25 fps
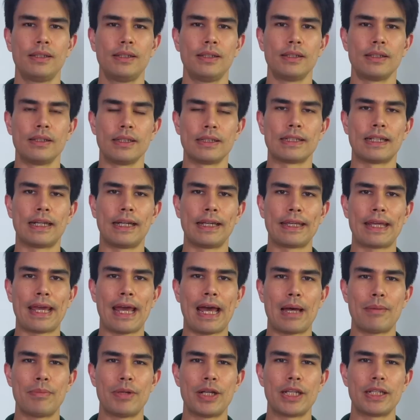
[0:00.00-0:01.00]
The Thai
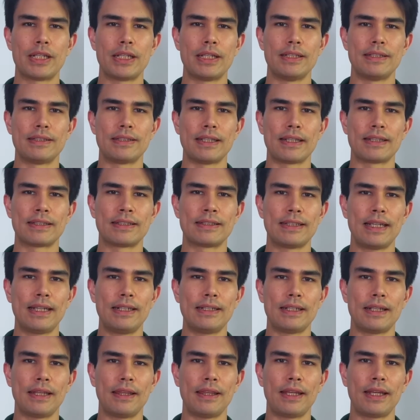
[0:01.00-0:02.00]
cabinet is
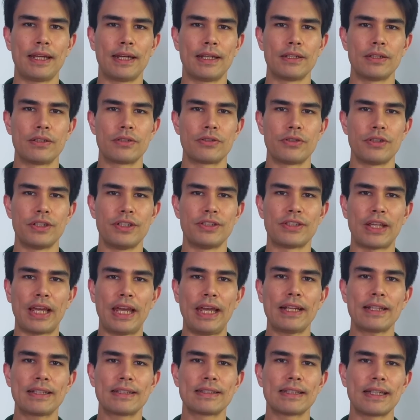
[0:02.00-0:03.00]
extending the country's
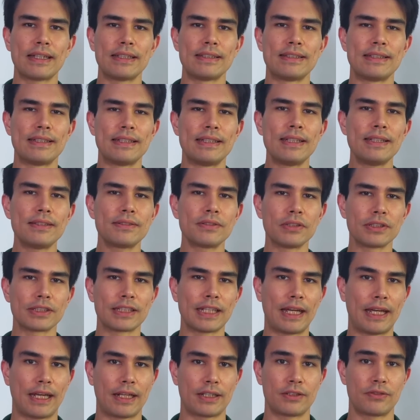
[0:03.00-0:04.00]
excise diesel
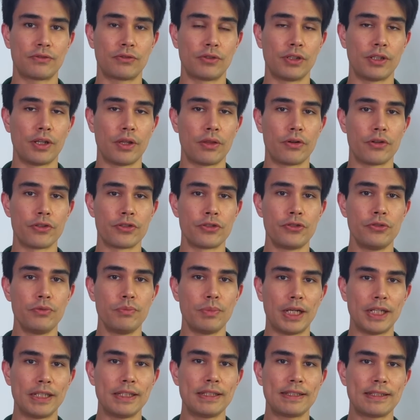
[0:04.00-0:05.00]
tax for another 2
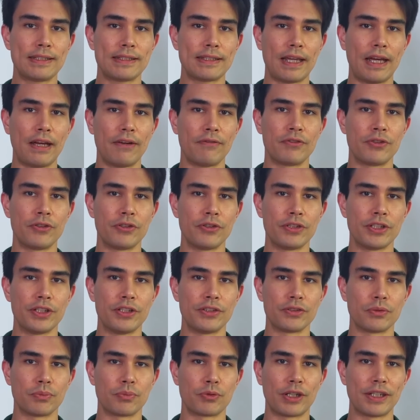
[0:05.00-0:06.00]
months after
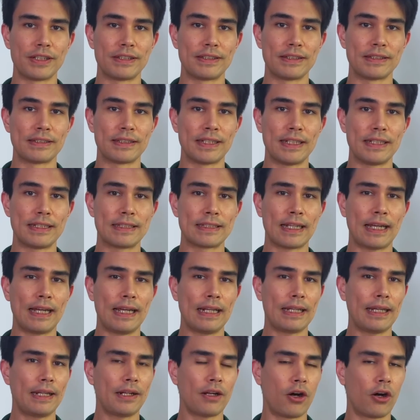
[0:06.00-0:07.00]
diesel prices hit
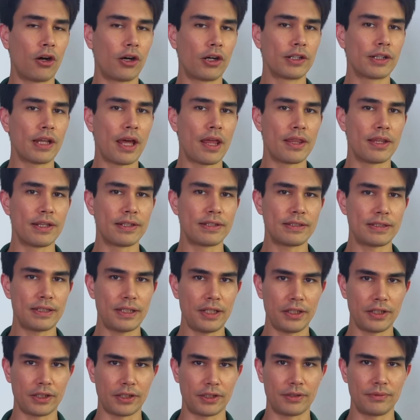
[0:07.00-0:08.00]
Thailand hard this
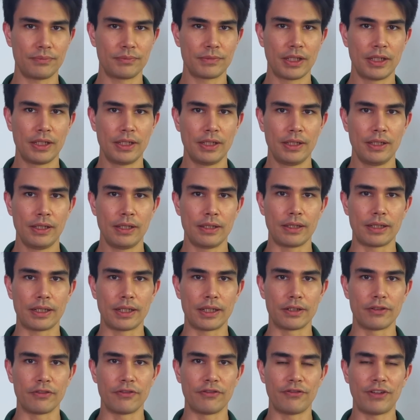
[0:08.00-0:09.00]
year. The
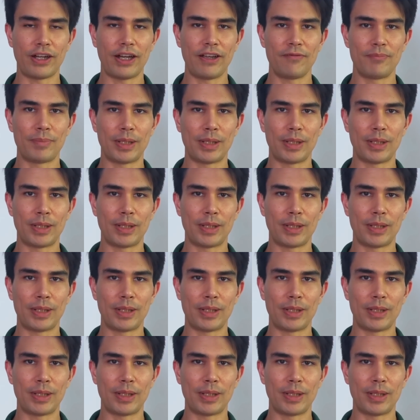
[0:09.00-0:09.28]
cut of 5